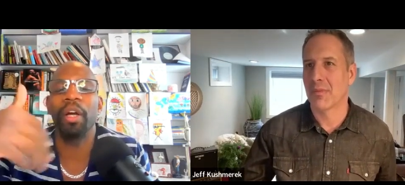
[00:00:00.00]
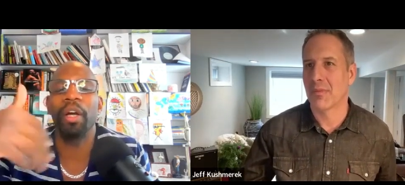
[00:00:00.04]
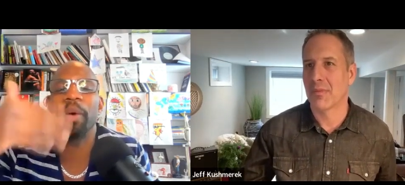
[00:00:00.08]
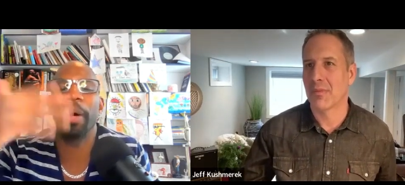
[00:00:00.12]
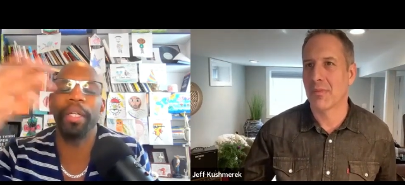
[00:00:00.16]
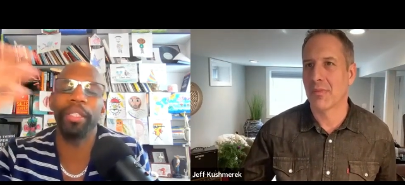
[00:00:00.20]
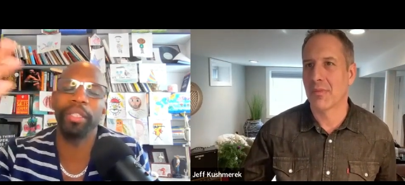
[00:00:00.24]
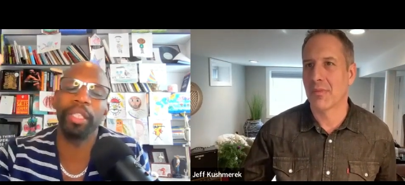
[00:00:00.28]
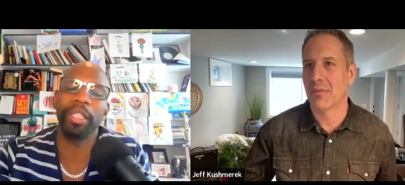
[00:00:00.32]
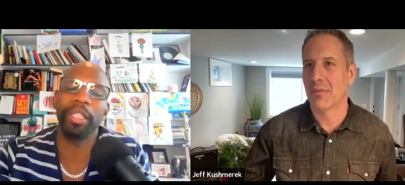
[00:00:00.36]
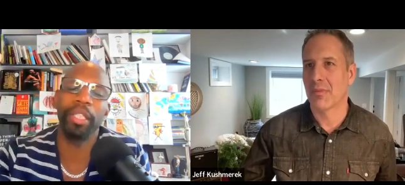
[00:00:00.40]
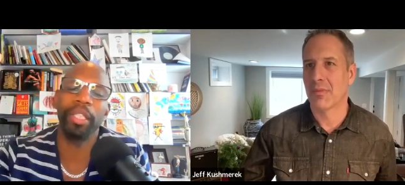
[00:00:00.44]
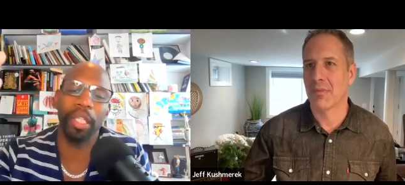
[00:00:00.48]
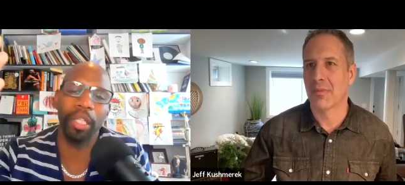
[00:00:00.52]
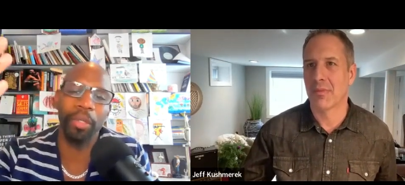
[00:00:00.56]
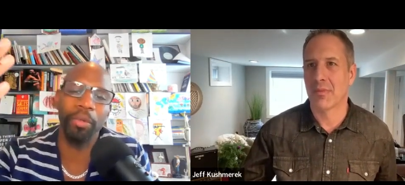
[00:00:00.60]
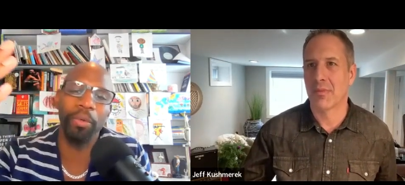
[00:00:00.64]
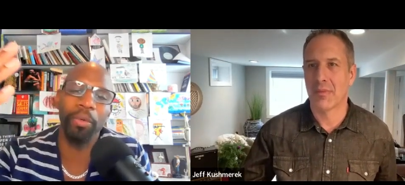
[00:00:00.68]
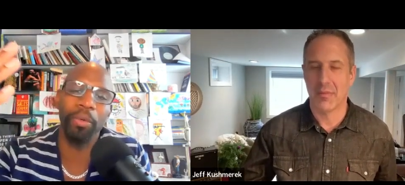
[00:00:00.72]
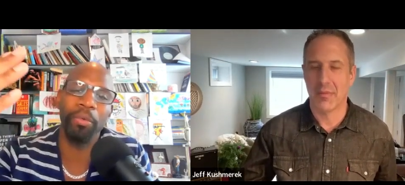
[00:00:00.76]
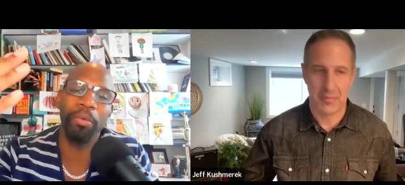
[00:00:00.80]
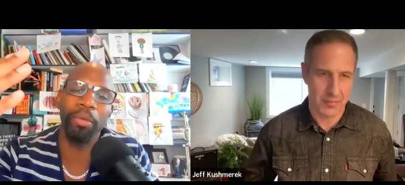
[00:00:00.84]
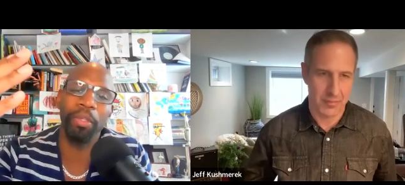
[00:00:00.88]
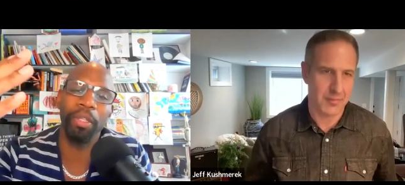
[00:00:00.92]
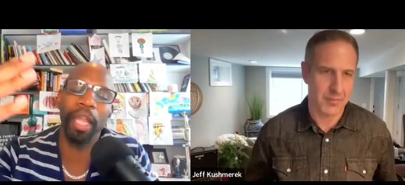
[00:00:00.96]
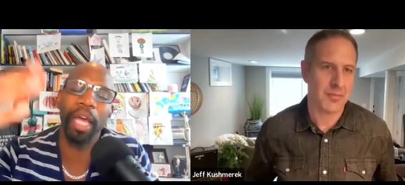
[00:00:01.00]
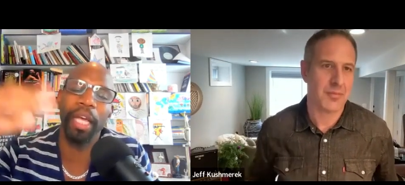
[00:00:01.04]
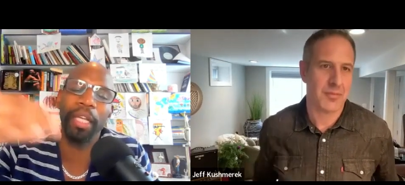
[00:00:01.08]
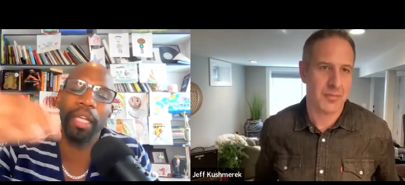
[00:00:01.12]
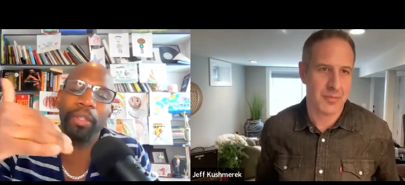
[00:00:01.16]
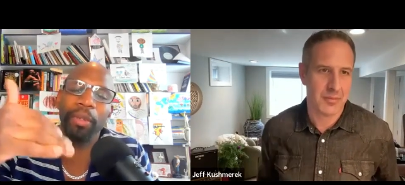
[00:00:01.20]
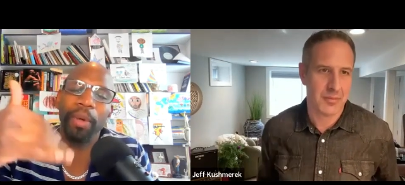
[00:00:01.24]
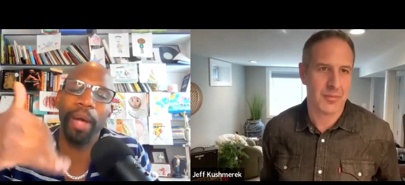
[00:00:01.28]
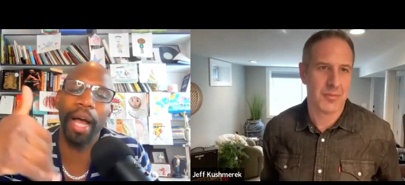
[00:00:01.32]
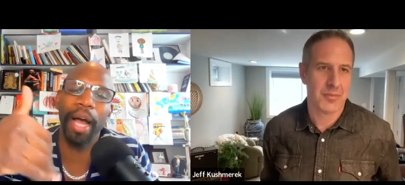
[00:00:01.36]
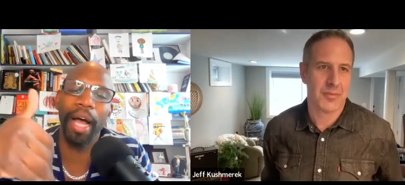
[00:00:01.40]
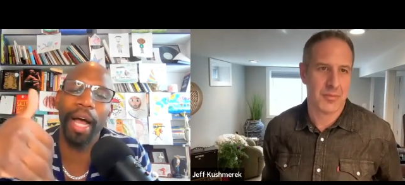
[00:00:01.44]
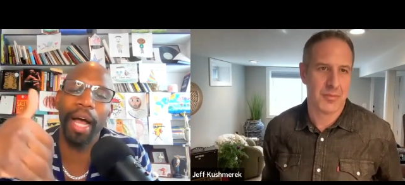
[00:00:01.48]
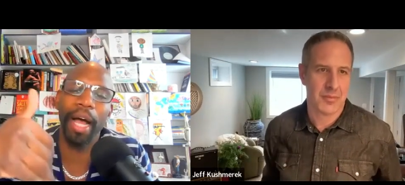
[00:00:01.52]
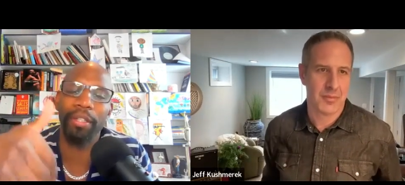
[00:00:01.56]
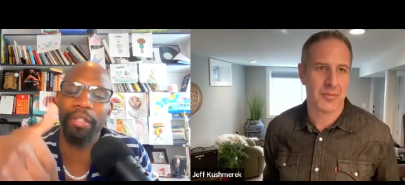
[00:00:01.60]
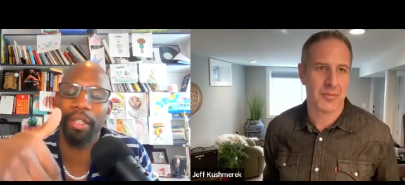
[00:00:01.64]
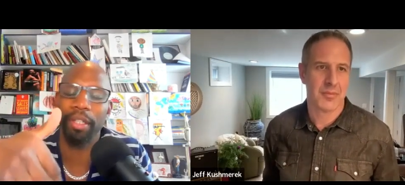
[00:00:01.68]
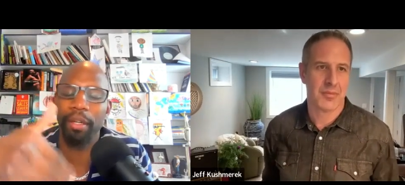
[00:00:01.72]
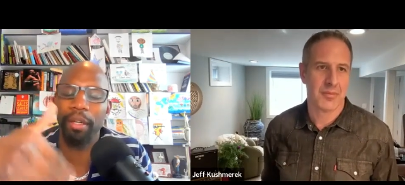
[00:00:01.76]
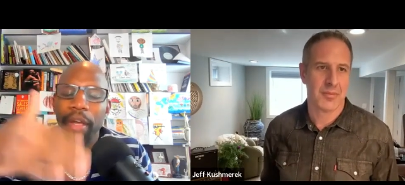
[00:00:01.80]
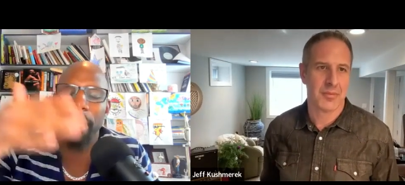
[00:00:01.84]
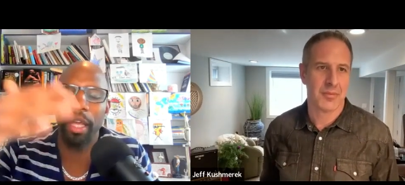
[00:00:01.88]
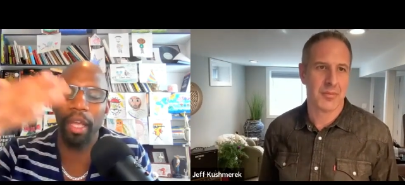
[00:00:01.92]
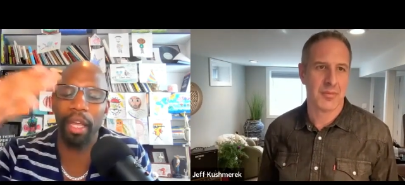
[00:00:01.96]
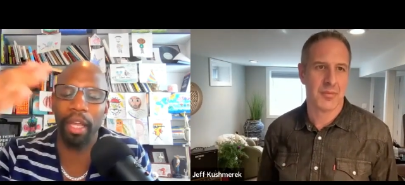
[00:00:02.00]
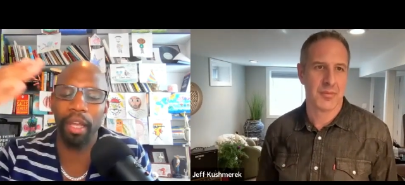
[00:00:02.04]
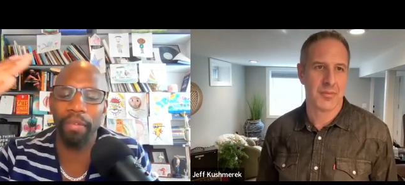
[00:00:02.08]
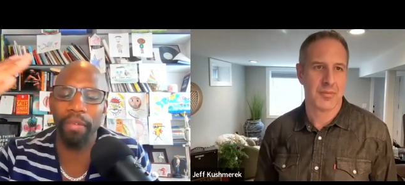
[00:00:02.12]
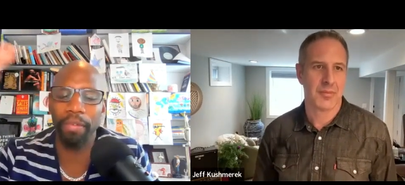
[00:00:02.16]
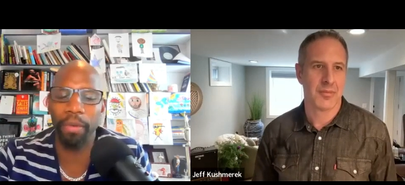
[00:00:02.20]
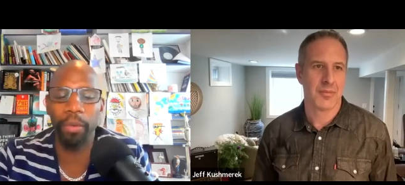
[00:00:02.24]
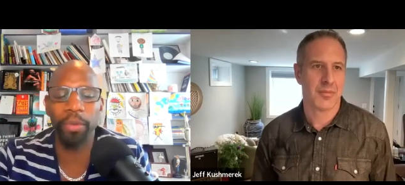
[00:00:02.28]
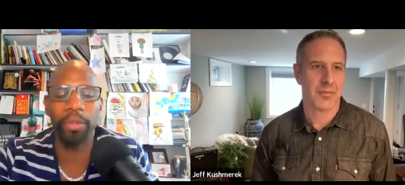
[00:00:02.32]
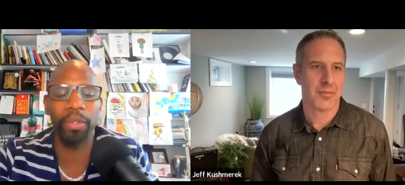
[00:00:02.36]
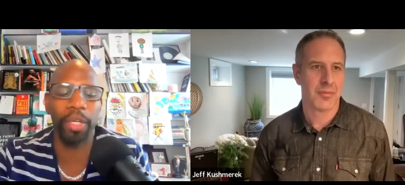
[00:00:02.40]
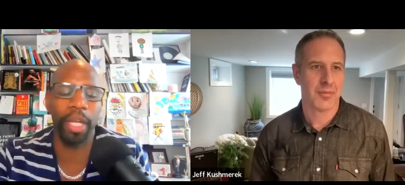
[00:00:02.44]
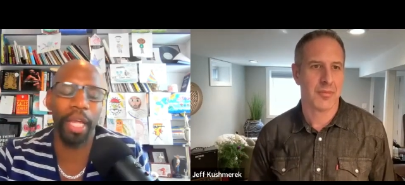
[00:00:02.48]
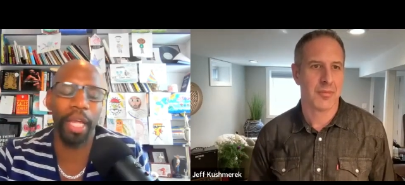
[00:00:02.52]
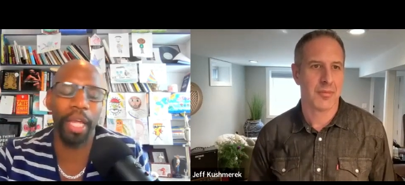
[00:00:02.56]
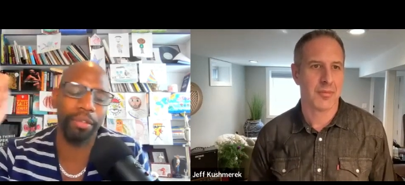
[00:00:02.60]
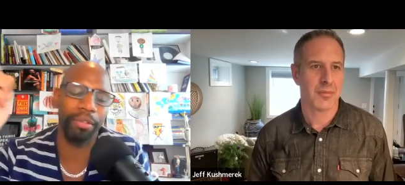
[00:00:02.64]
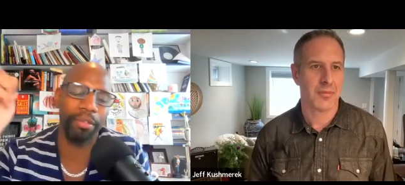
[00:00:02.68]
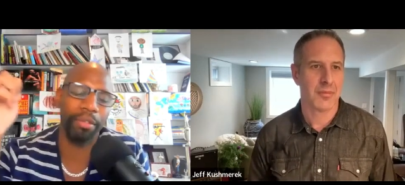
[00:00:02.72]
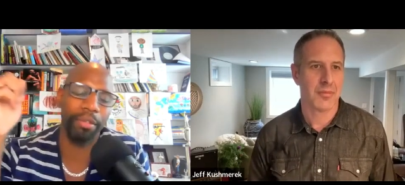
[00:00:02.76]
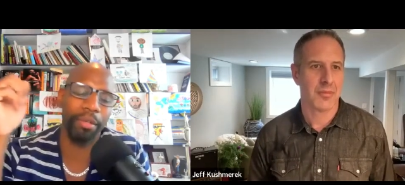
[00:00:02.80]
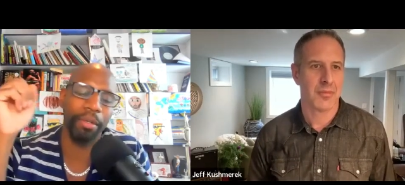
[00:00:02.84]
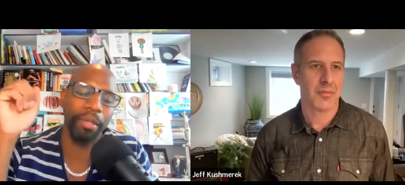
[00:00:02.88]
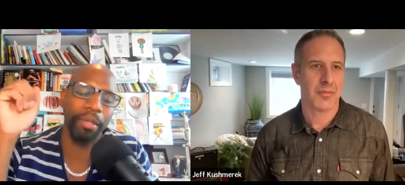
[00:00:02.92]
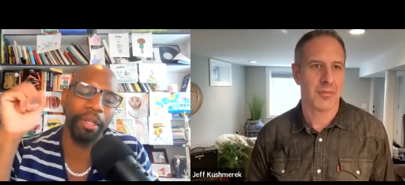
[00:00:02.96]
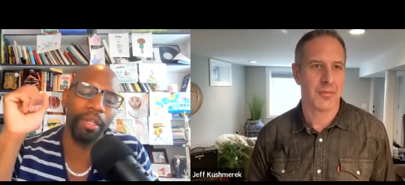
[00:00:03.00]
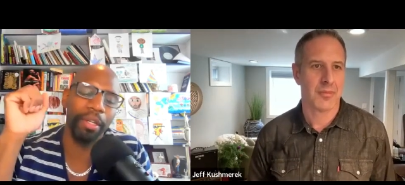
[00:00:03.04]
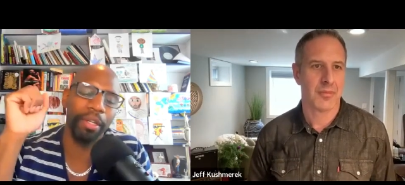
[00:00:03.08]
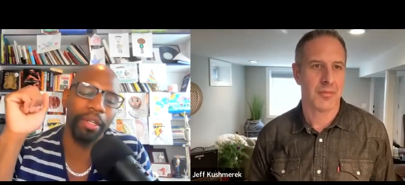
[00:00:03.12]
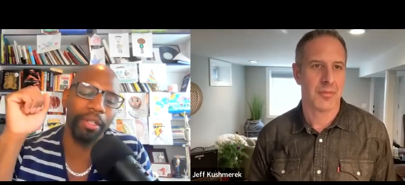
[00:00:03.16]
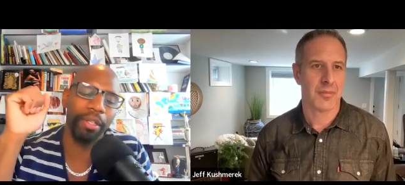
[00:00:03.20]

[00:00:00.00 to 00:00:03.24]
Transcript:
Speaker 1: a question that you would like to ask a future guest.